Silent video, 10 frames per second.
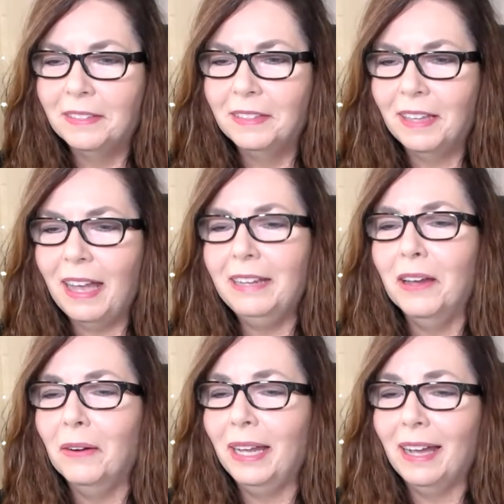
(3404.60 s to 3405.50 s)
I
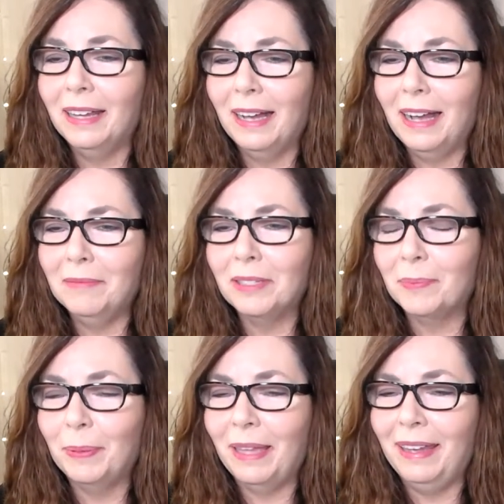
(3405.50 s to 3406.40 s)
know, Ayana. I'm
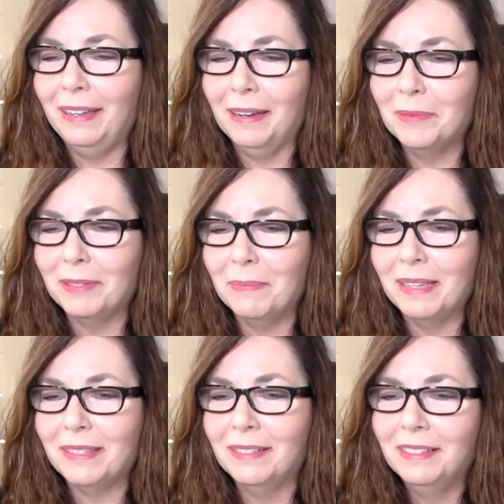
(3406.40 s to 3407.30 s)
just playing. I'm just messing.